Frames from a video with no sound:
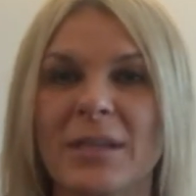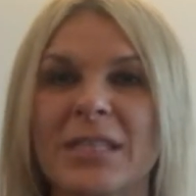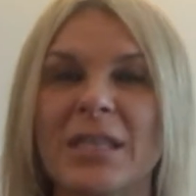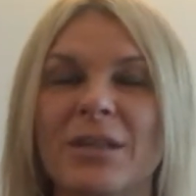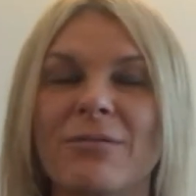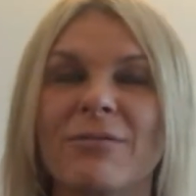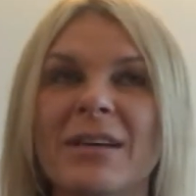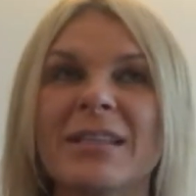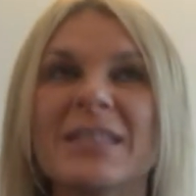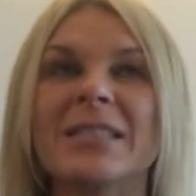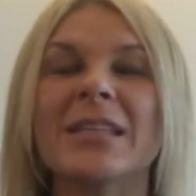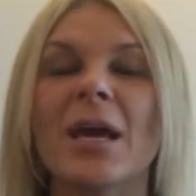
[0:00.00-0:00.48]

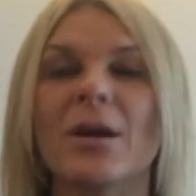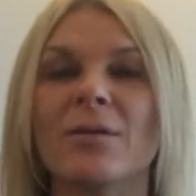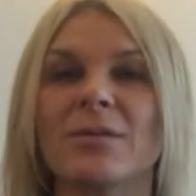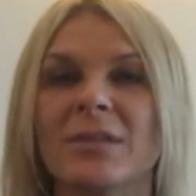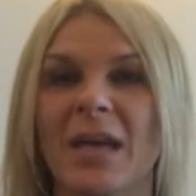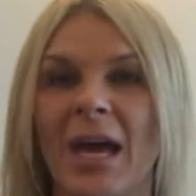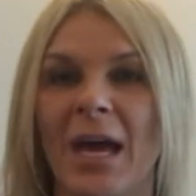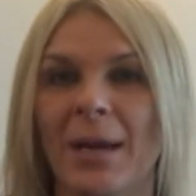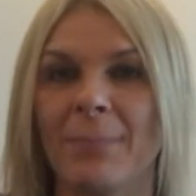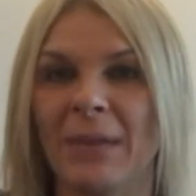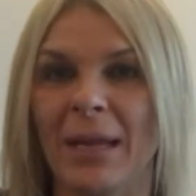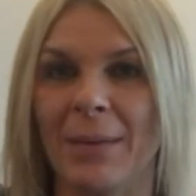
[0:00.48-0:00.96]
There is no
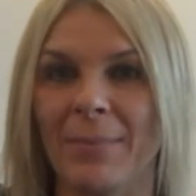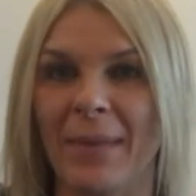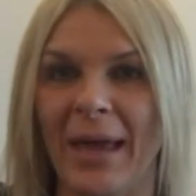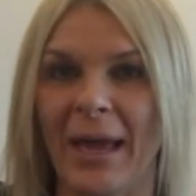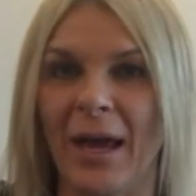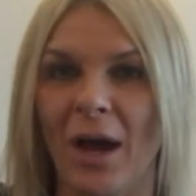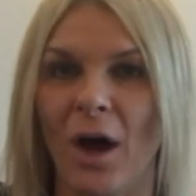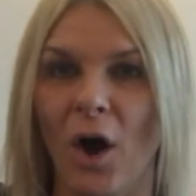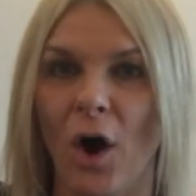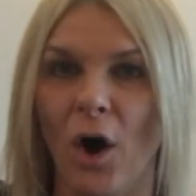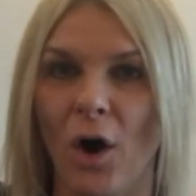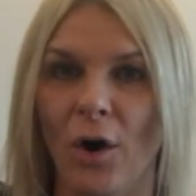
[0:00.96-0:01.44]
time
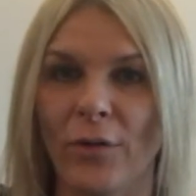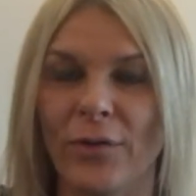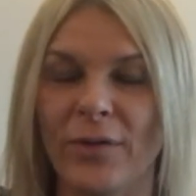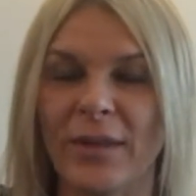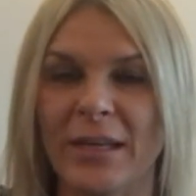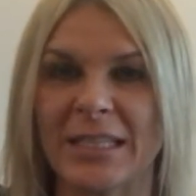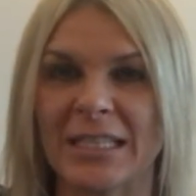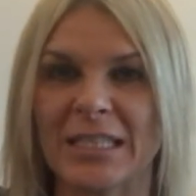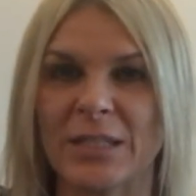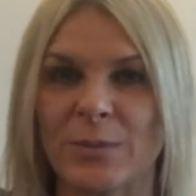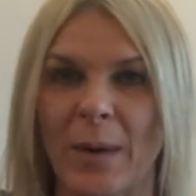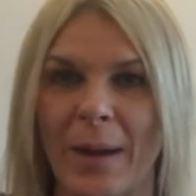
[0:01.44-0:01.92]
limit on
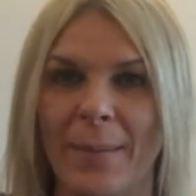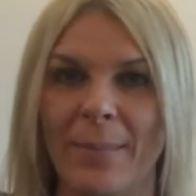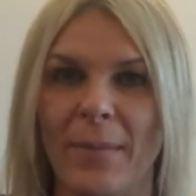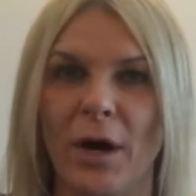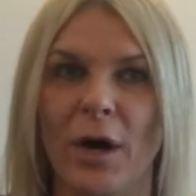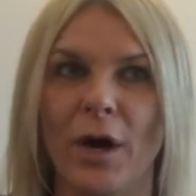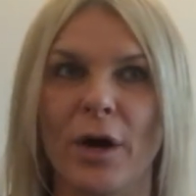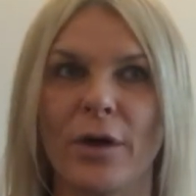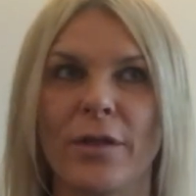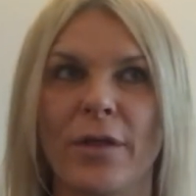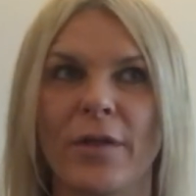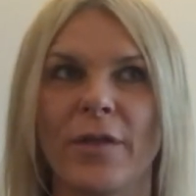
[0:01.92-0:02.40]
this swim
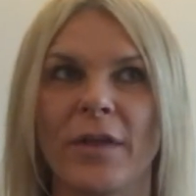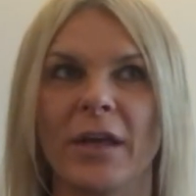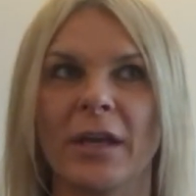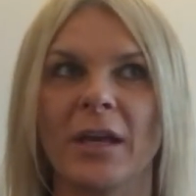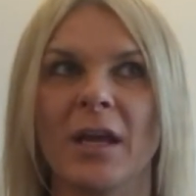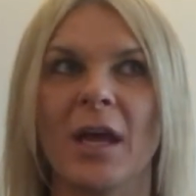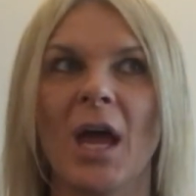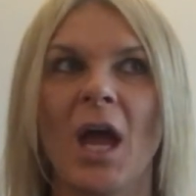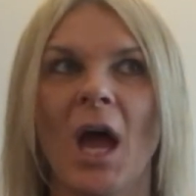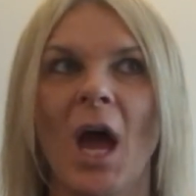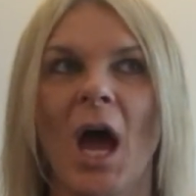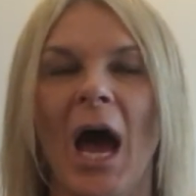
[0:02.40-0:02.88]
other than,
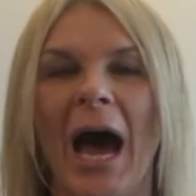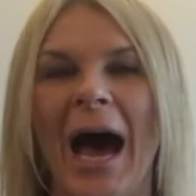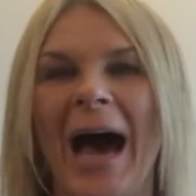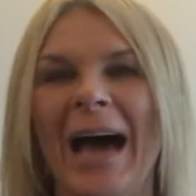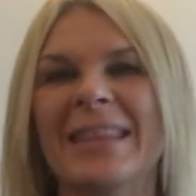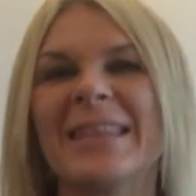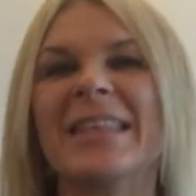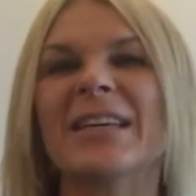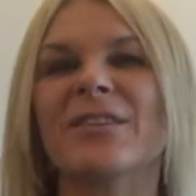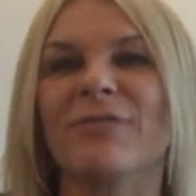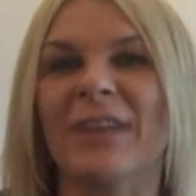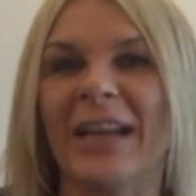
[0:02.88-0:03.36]
I
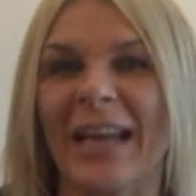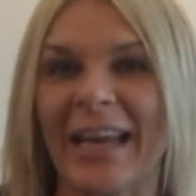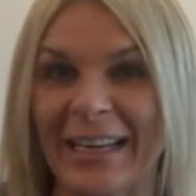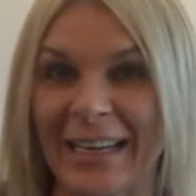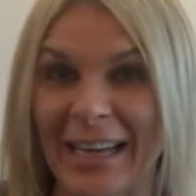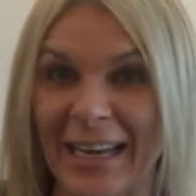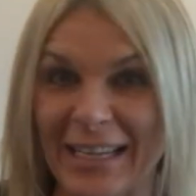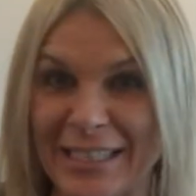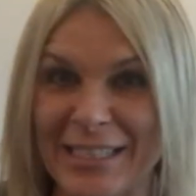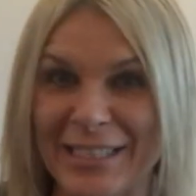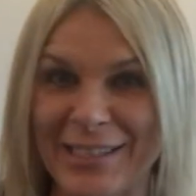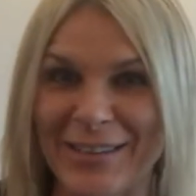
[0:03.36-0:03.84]
think really I'd
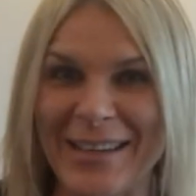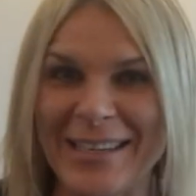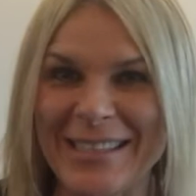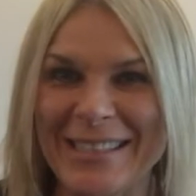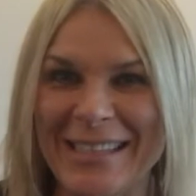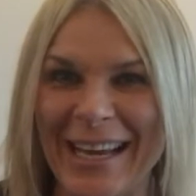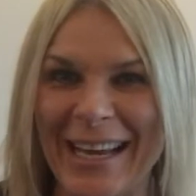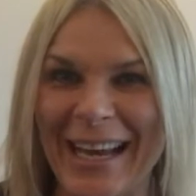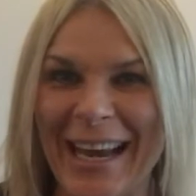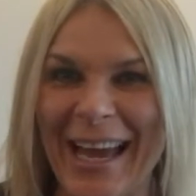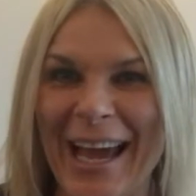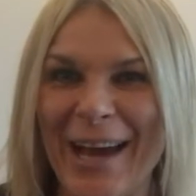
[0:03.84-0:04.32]
like to do it in
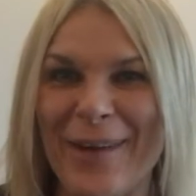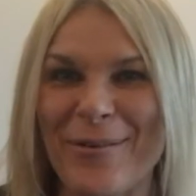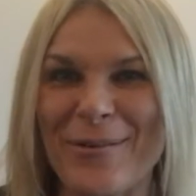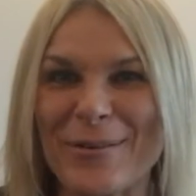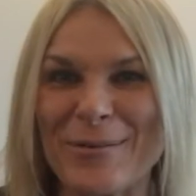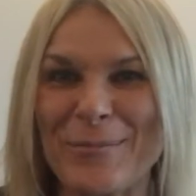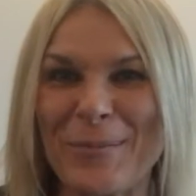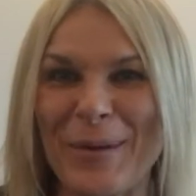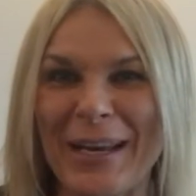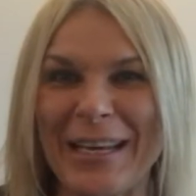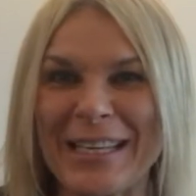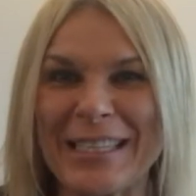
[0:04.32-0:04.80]
daylight
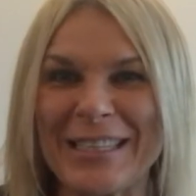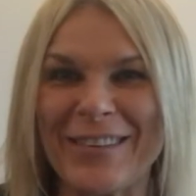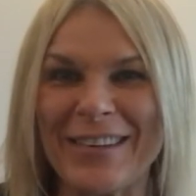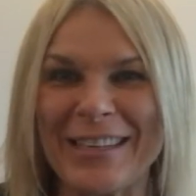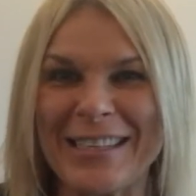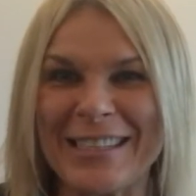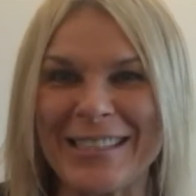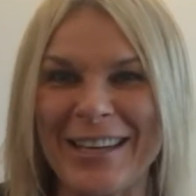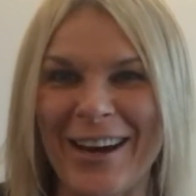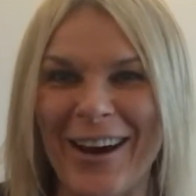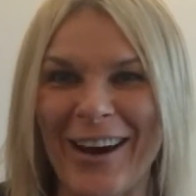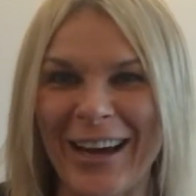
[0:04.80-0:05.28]
hours, because if
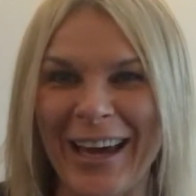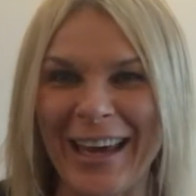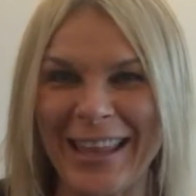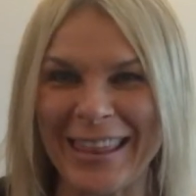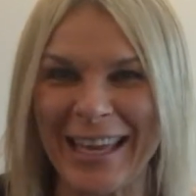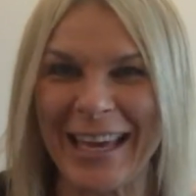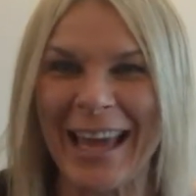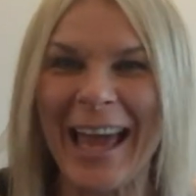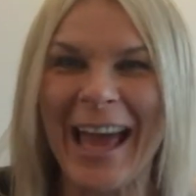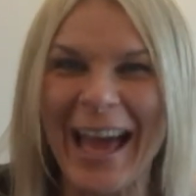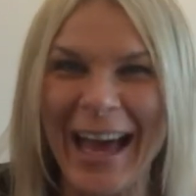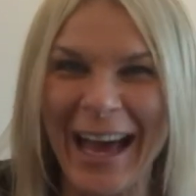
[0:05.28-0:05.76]
it's dark, I
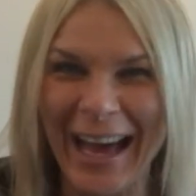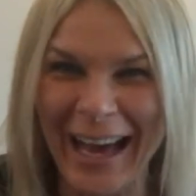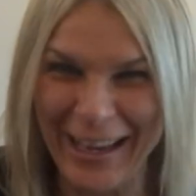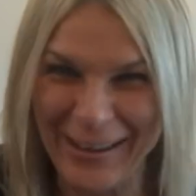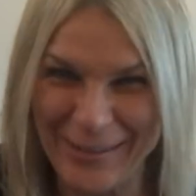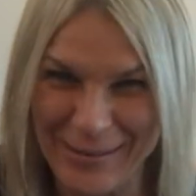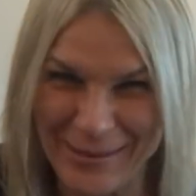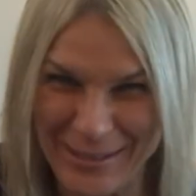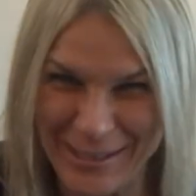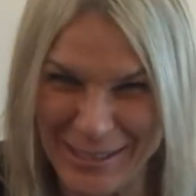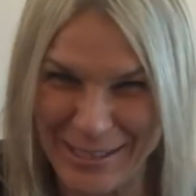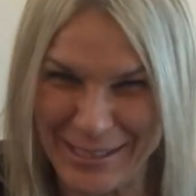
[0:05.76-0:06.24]
think
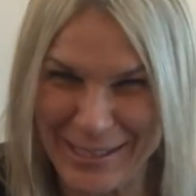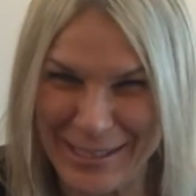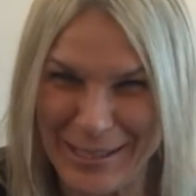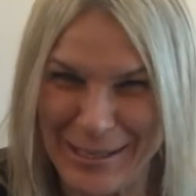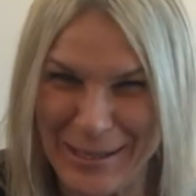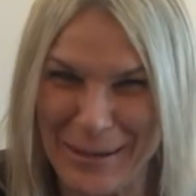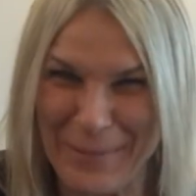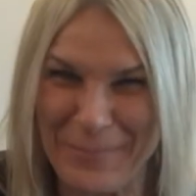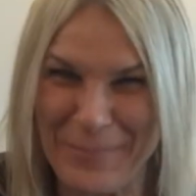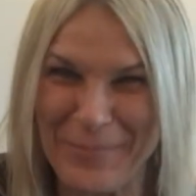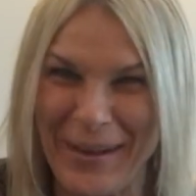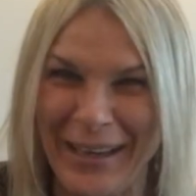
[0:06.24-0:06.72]
I'm just
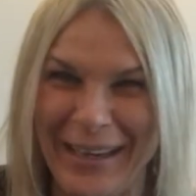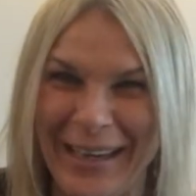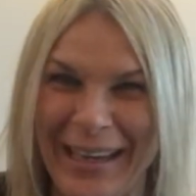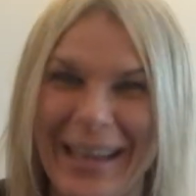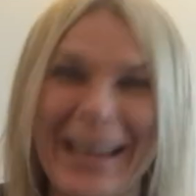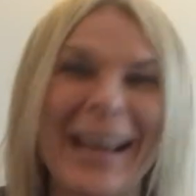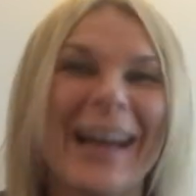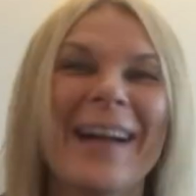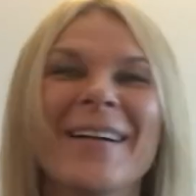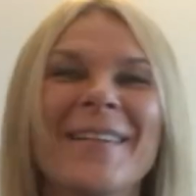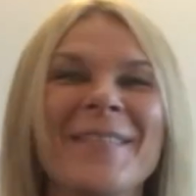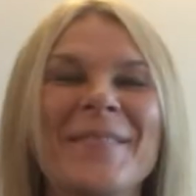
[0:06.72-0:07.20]
gonna
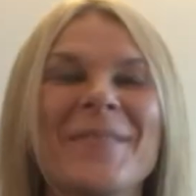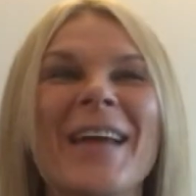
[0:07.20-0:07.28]
panic.